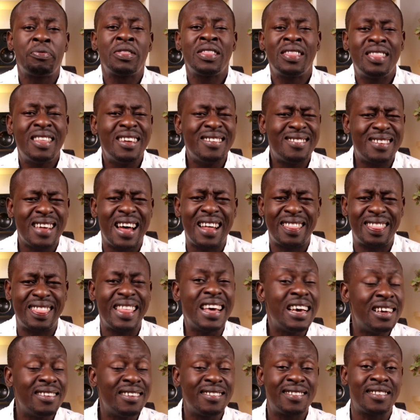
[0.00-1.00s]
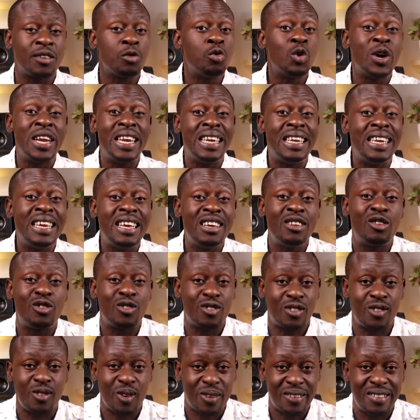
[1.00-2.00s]
These are things that we need to
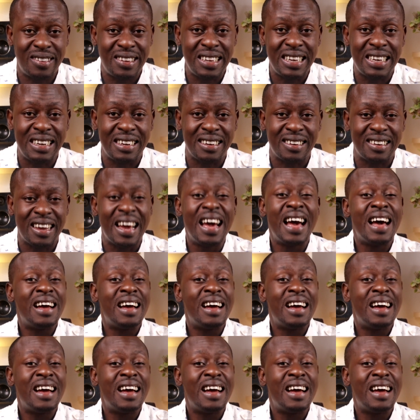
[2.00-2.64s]
succeed.